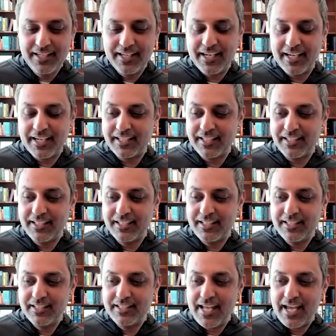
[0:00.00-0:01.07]
And
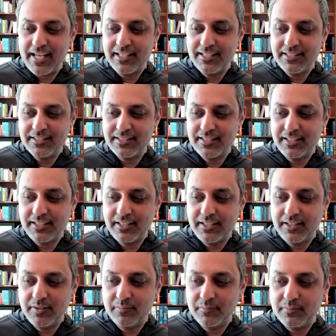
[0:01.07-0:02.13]
that's
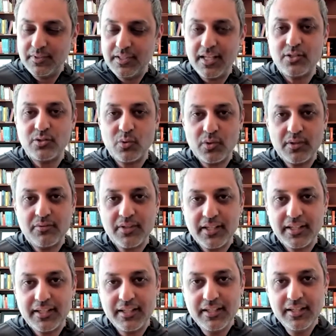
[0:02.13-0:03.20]
sort of
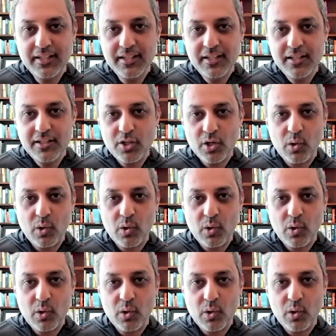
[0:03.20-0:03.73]
like the